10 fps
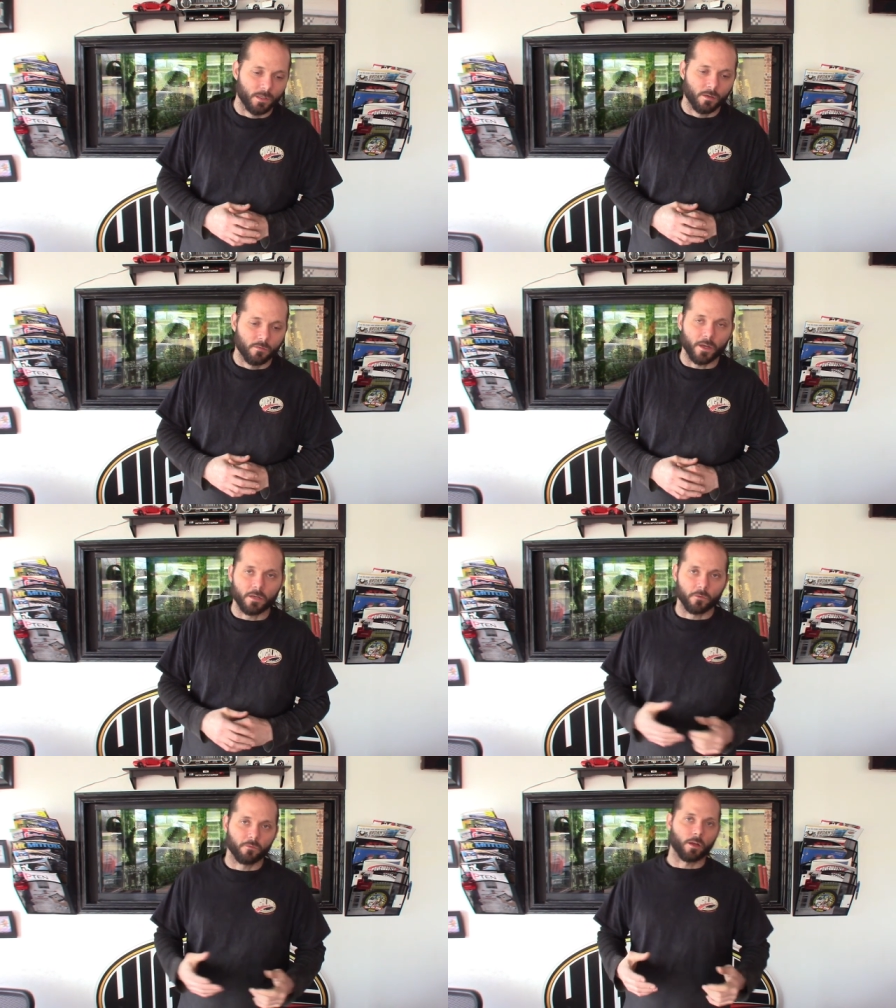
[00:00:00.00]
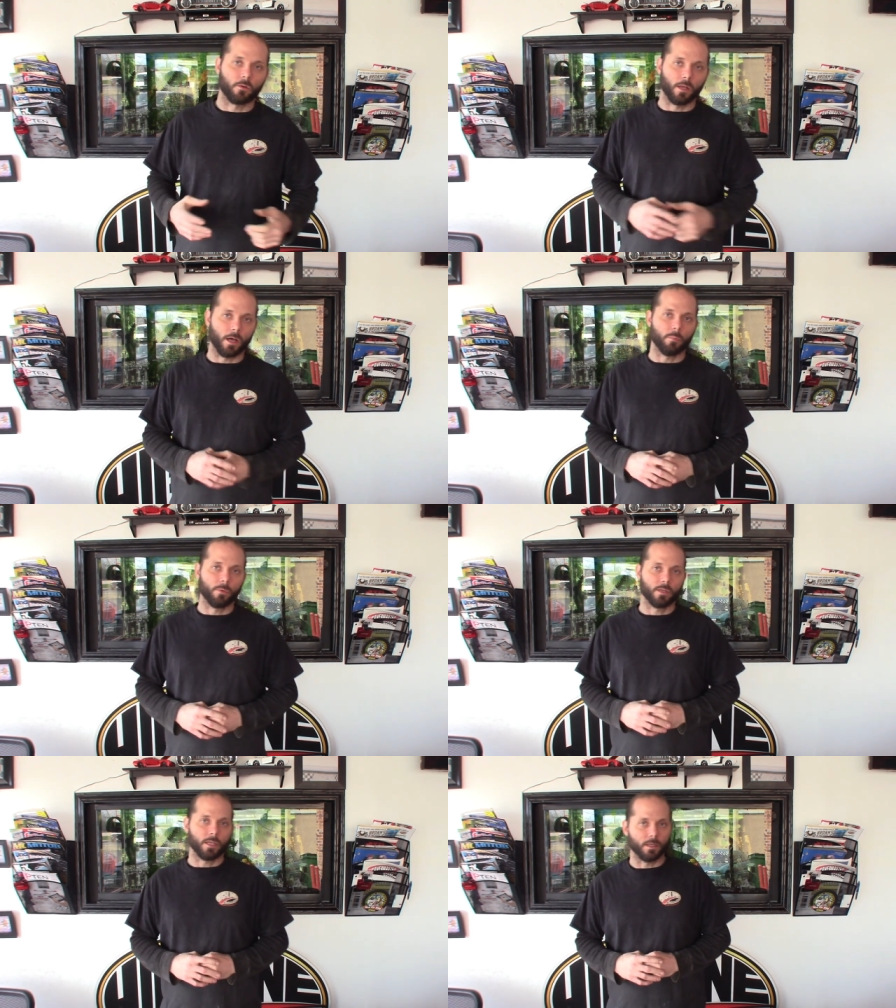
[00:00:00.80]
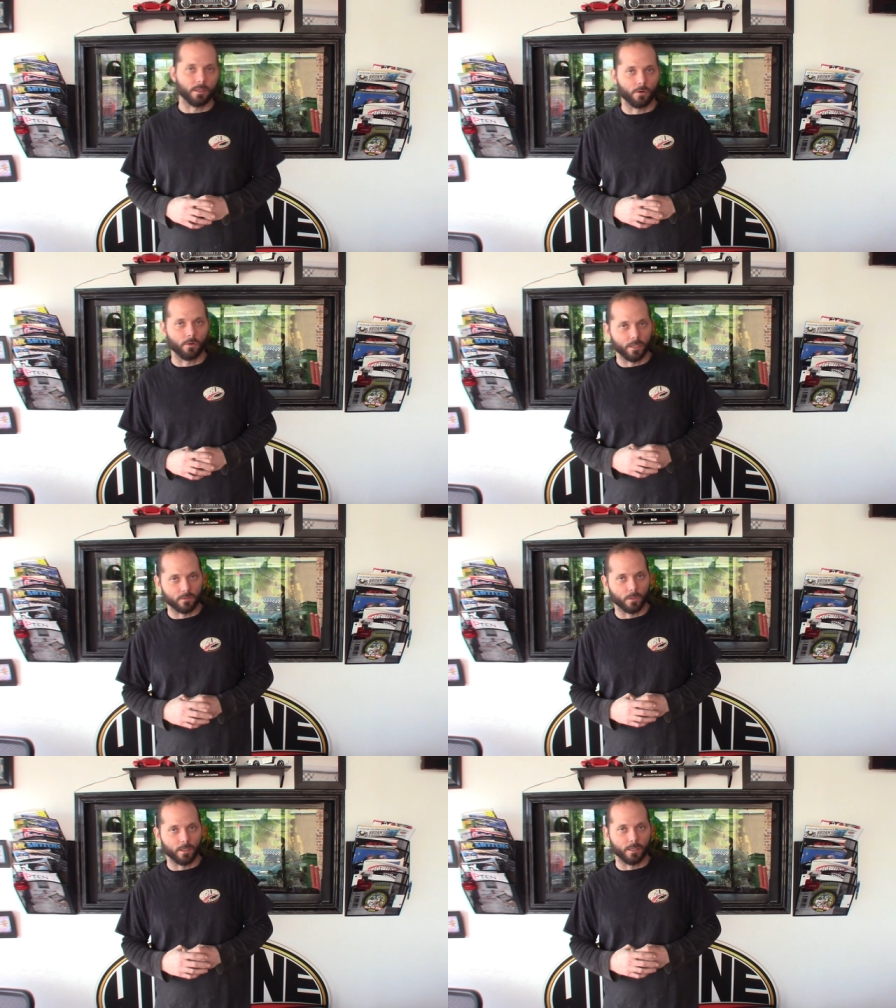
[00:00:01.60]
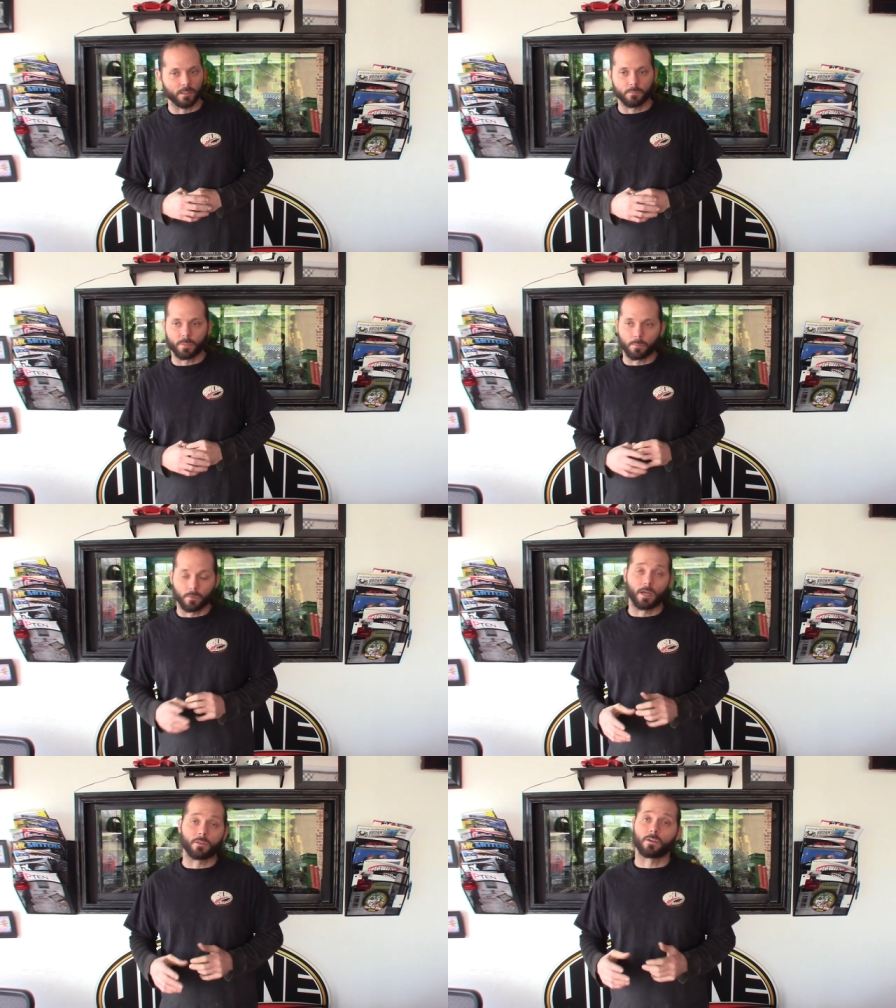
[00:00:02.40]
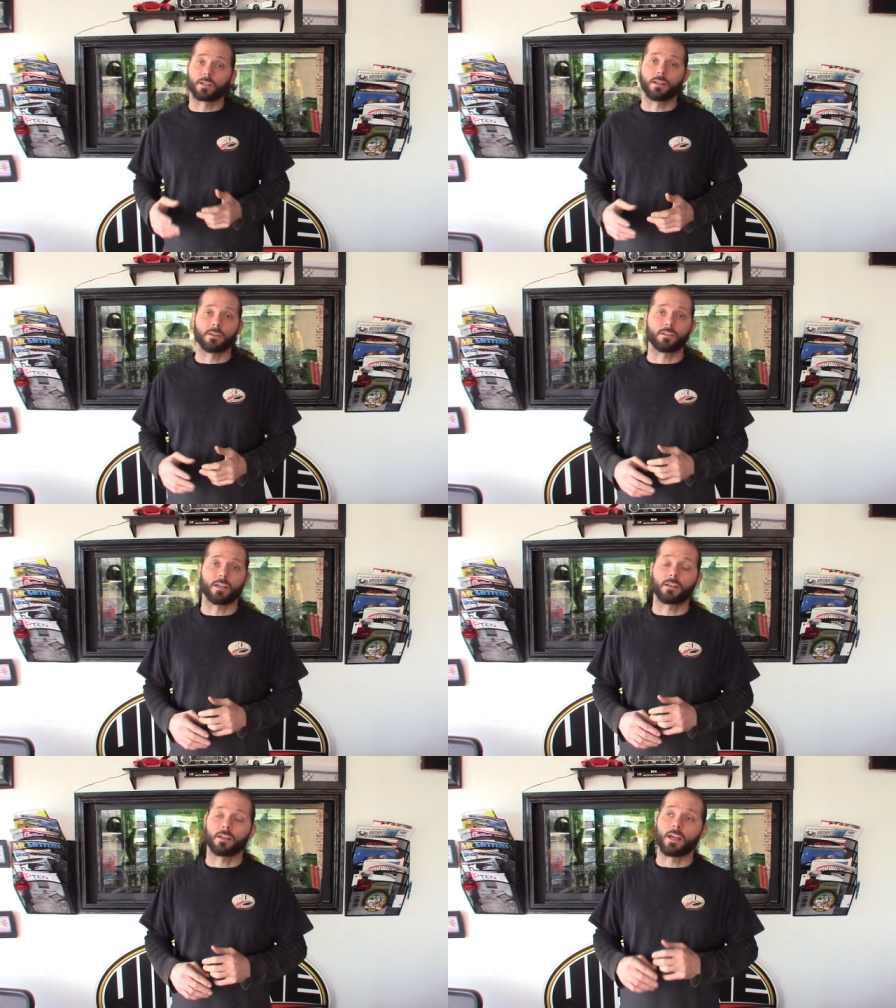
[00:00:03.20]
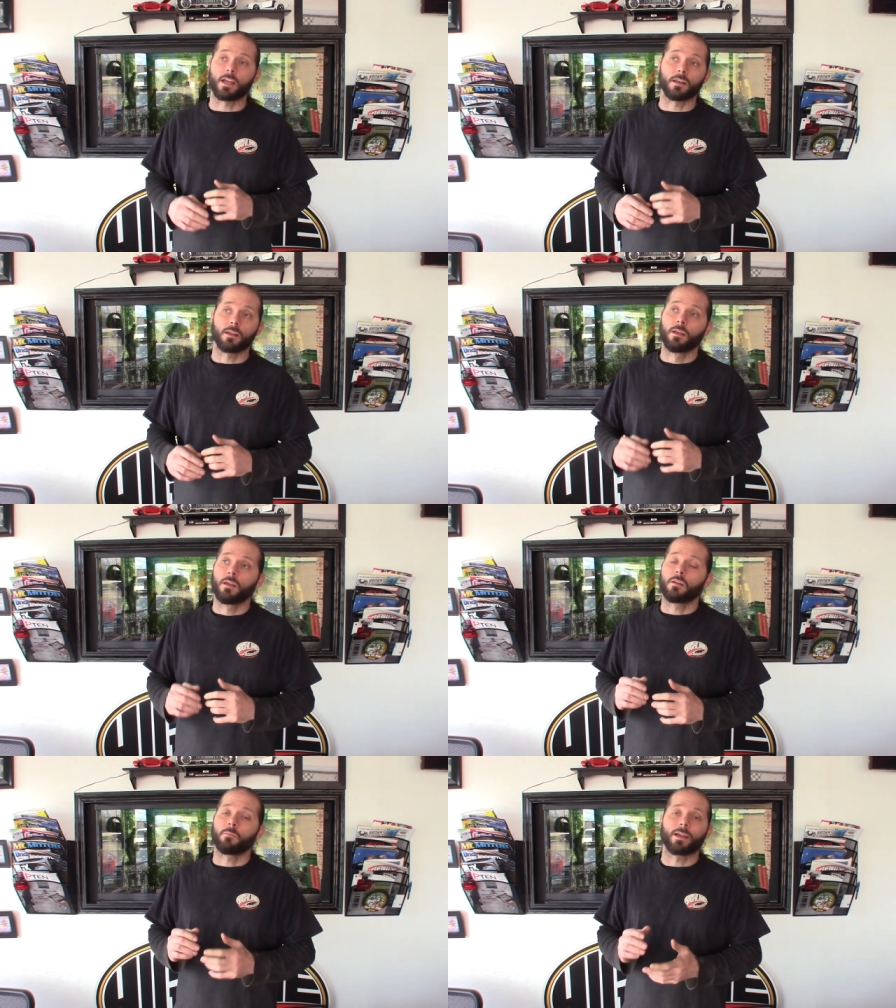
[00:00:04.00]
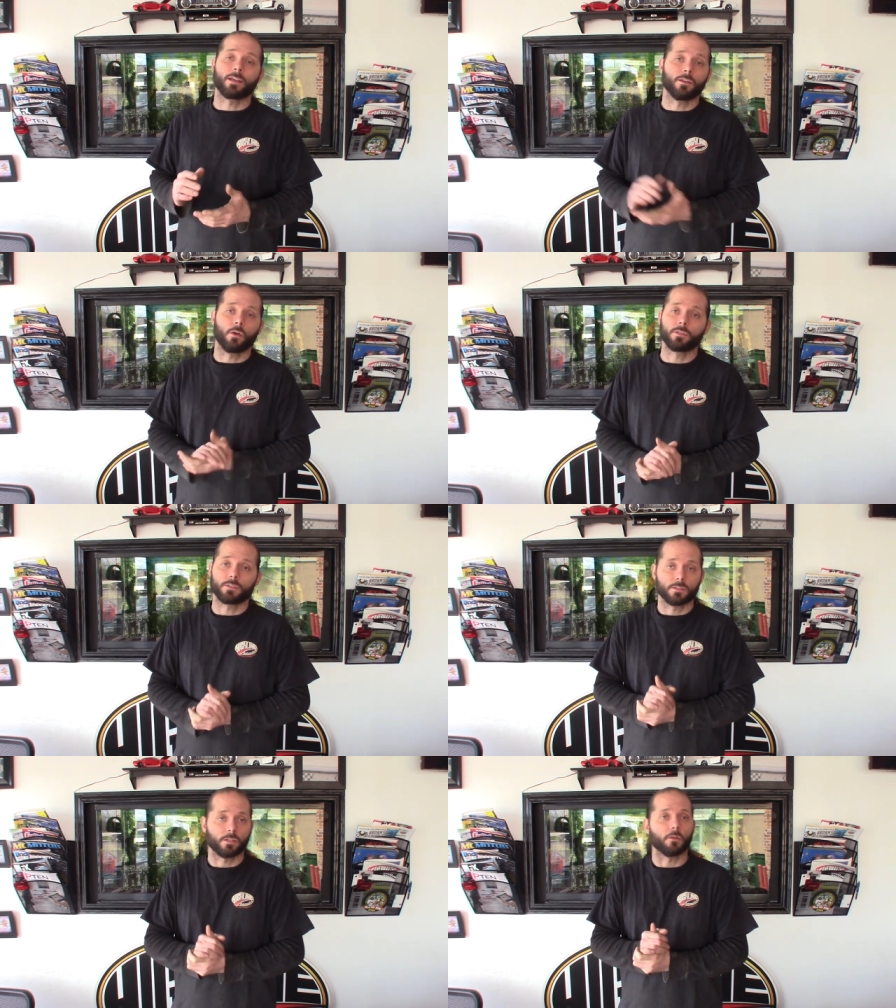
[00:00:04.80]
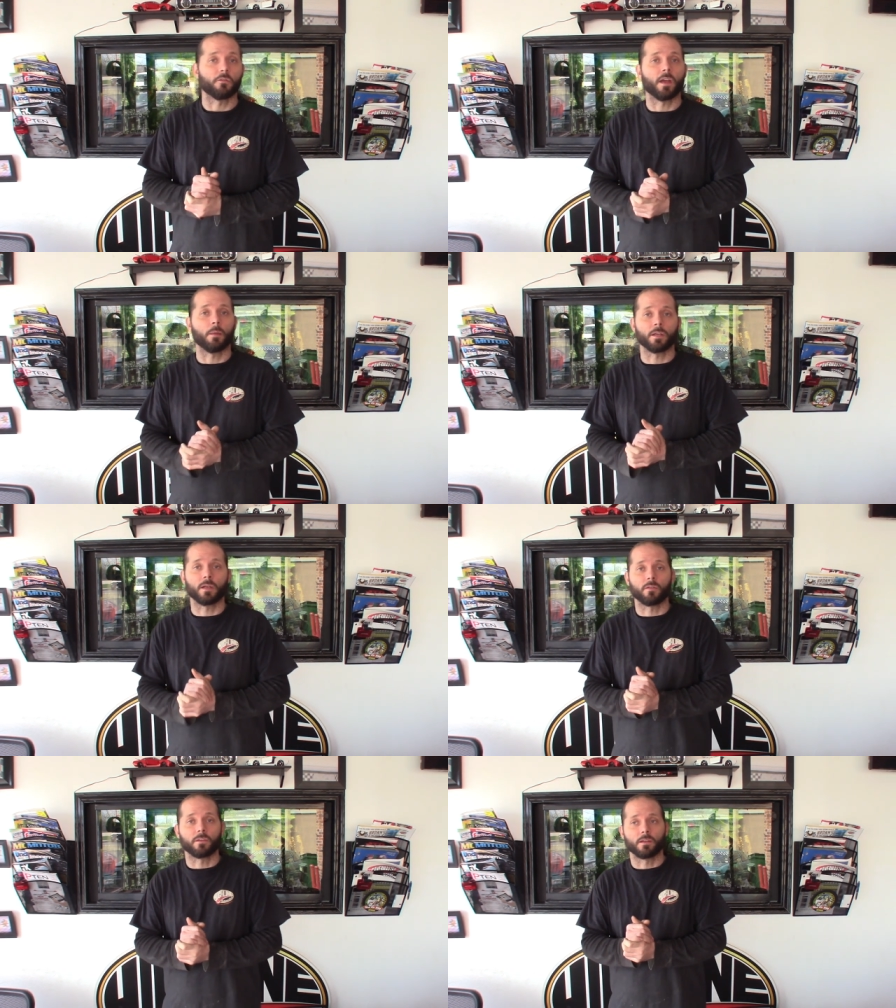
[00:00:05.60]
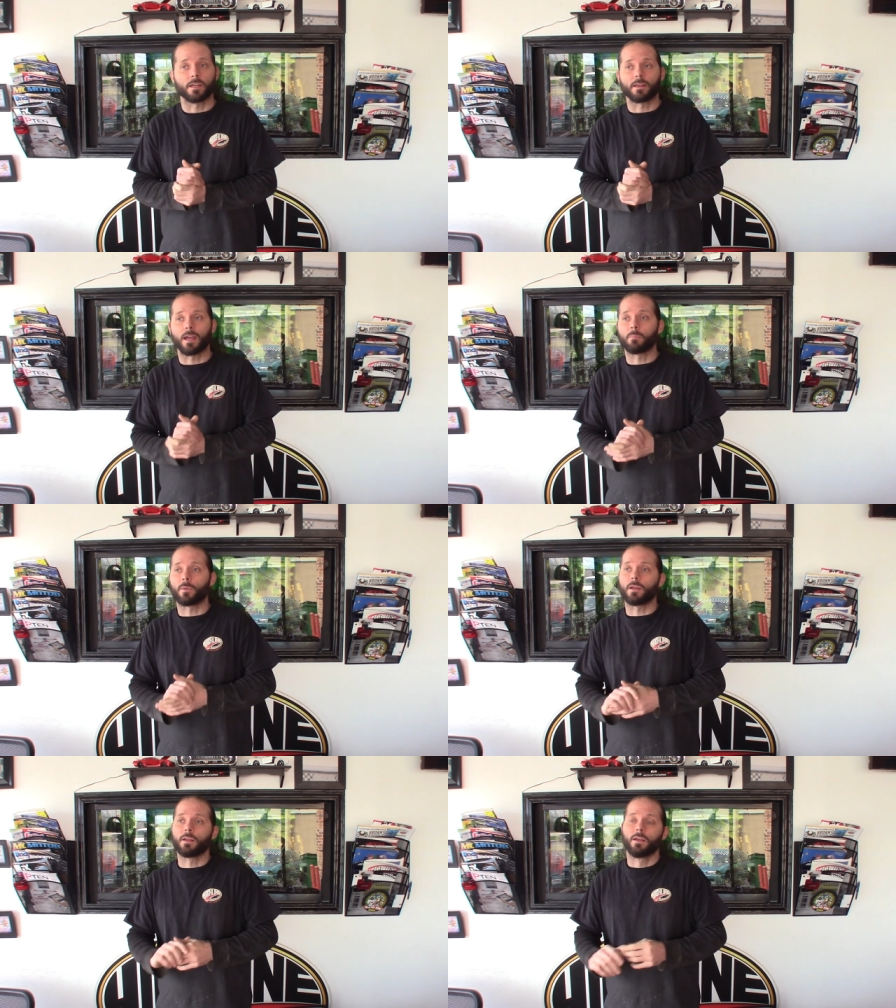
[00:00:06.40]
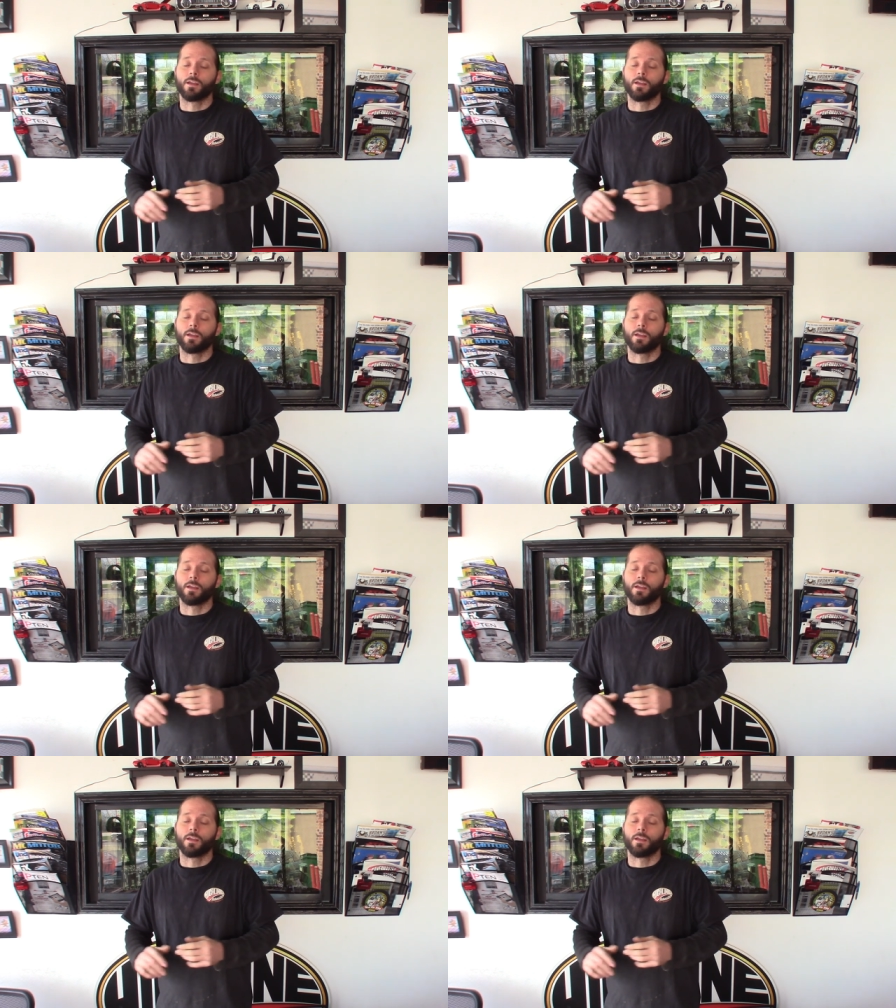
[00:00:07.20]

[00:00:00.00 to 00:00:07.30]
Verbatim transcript: fighting for federal help. It, you know, it is what it is. People are out there getting sick, and my condolences to their family and everything like that, but...